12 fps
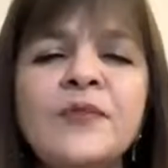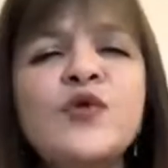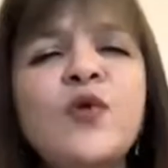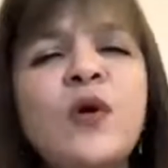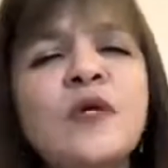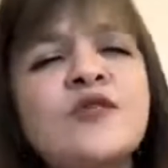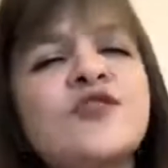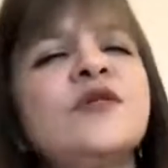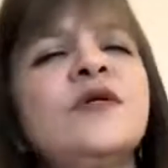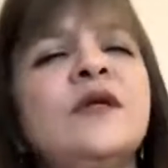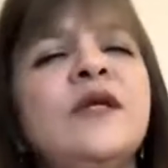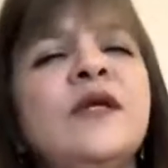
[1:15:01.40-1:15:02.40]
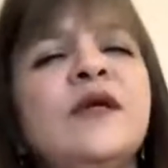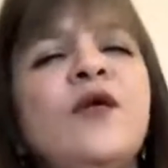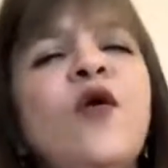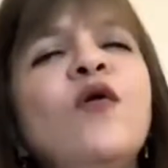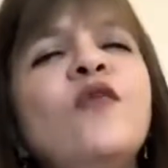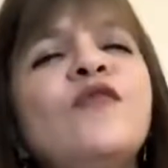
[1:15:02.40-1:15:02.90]
to your journey
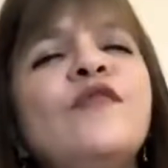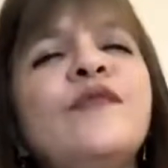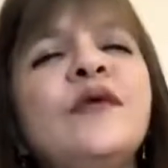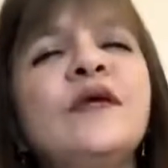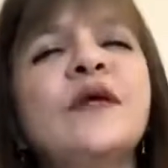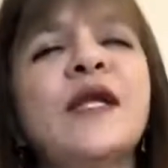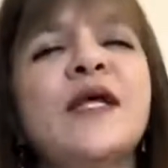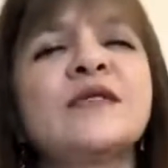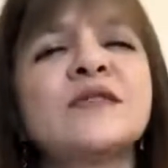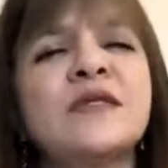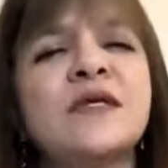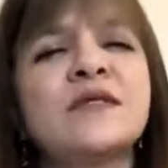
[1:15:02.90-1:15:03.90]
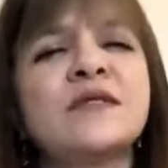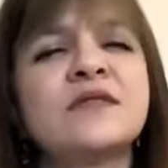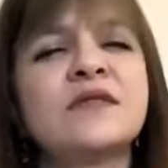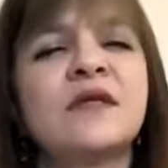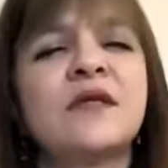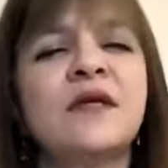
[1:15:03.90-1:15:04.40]
of fearlessness.
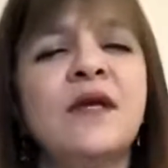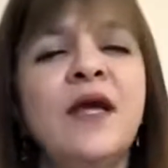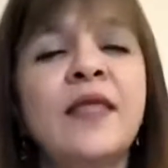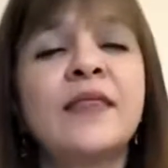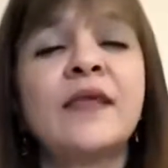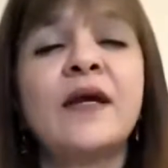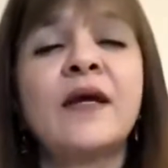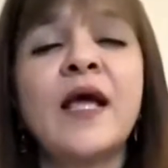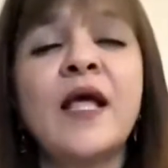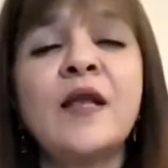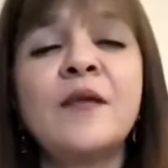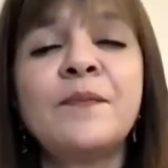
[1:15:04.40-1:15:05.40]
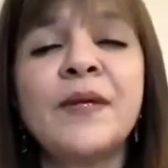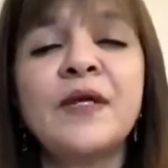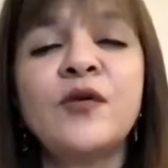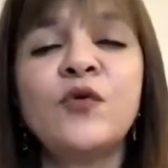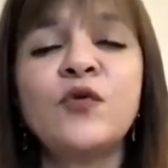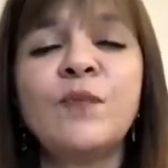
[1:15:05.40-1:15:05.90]
They are helping
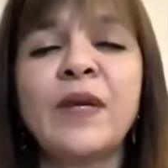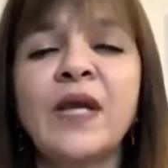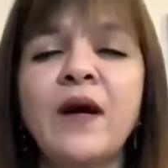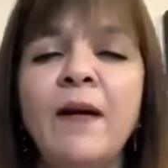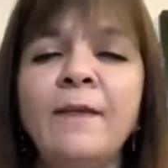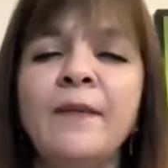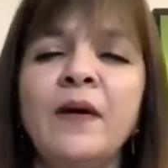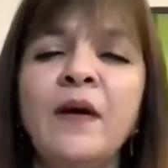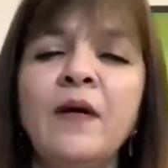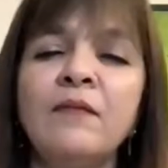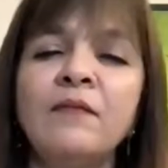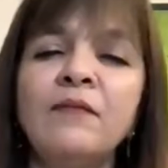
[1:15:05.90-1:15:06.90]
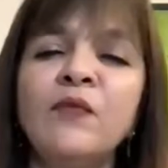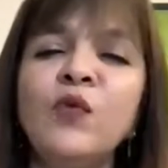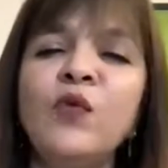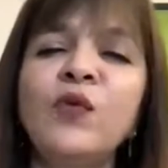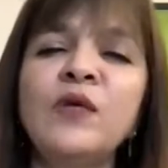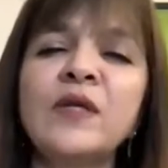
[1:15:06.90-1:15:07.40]
you become
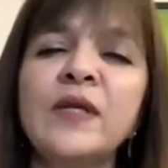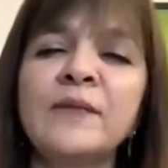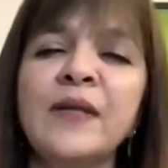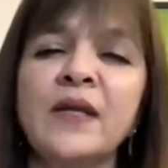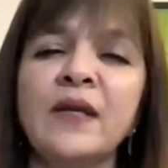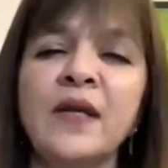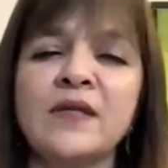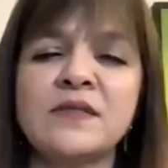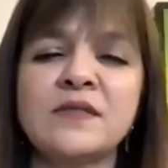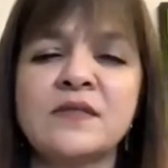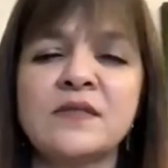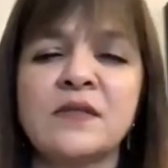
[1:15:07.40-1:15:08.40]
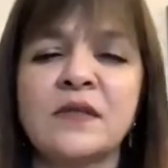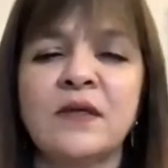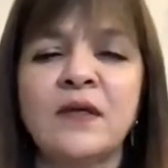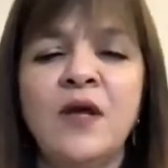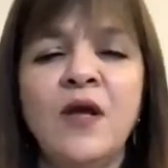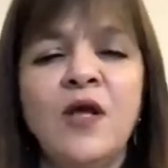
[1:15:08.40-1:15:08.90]
more limitless.
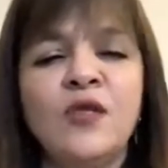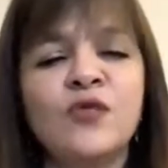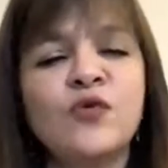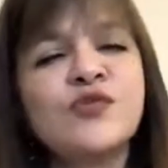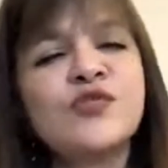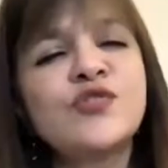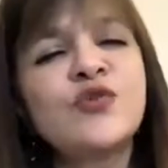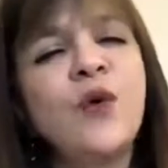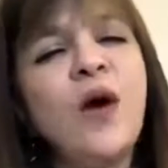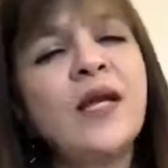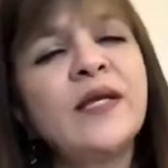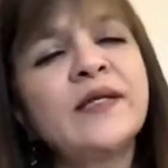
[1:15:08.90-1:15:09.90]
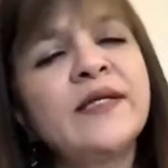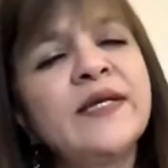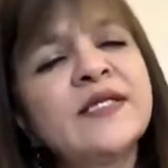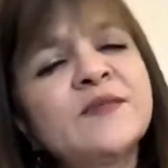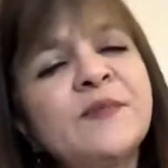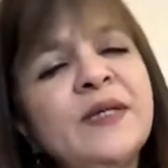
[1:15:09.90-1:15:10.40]
Those duality
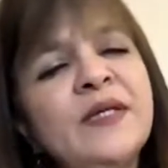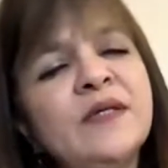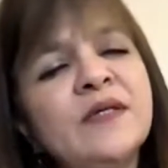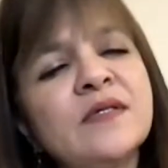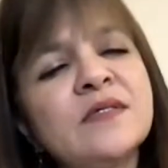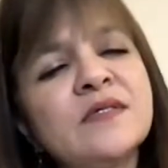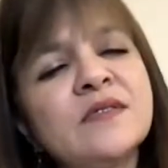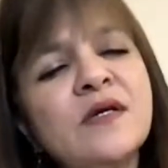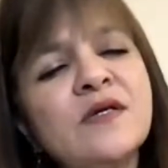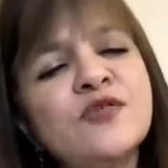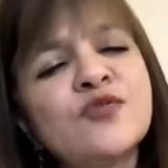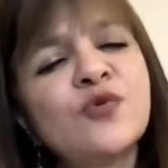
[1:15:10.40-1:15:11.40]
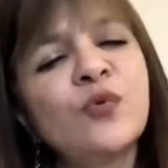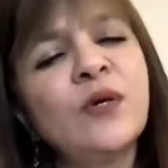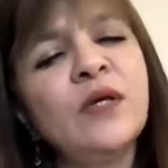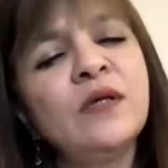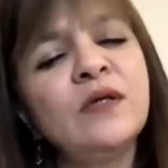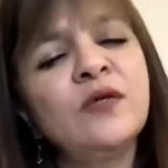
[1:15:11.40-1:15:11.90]
experiences are
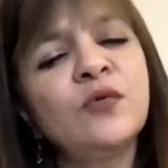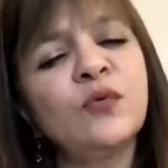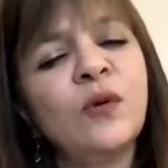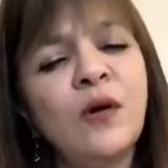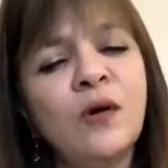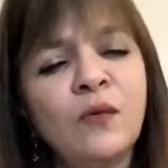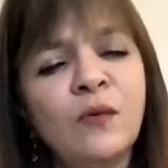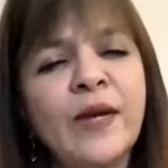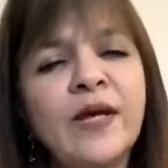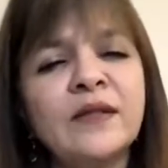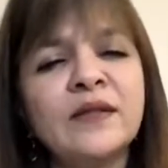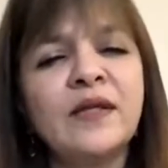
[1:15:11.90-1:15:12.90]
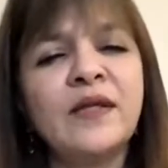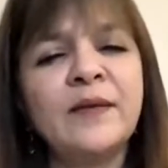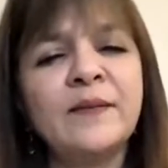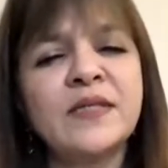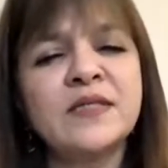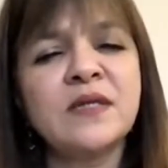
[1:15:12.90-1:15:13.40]
showing you where the
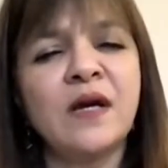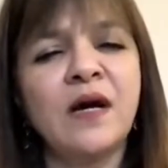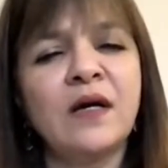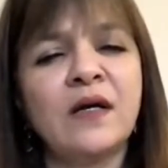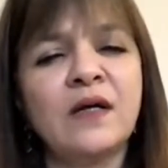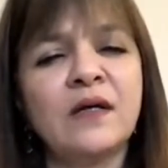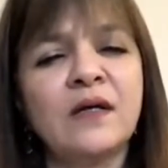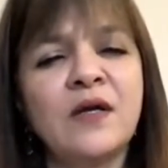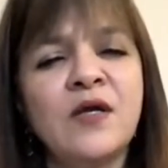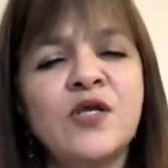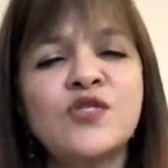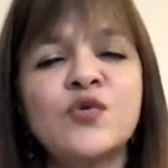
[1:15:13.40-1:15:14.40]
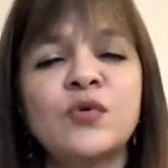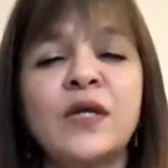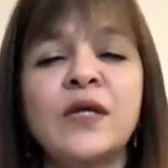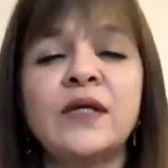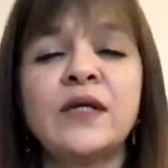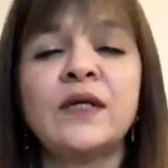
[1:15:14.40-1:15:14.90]
limits are, so
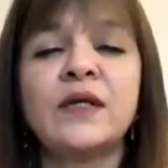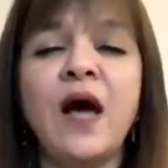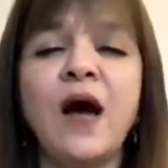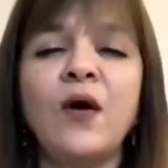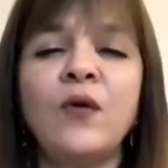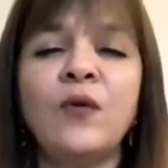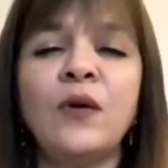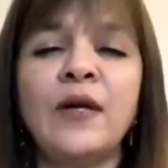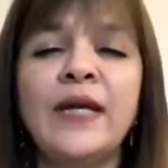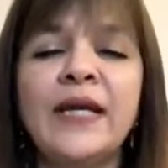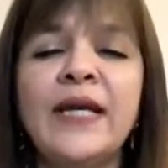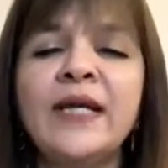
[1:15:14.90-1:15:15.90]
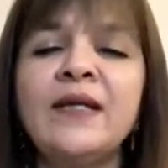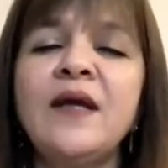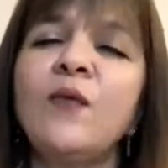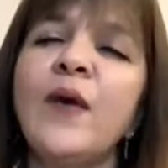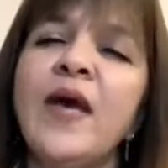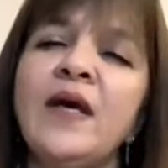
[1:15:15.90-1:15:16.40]
that now, in
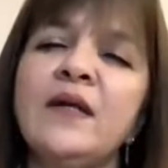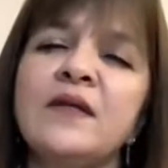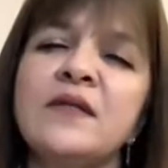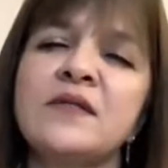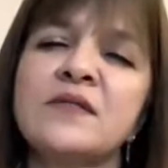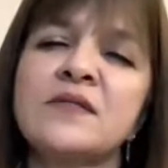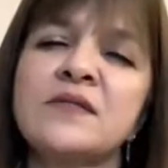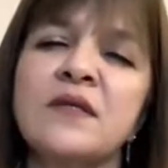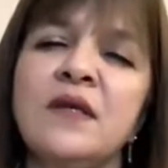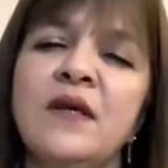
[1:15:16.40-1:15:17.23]
awareness,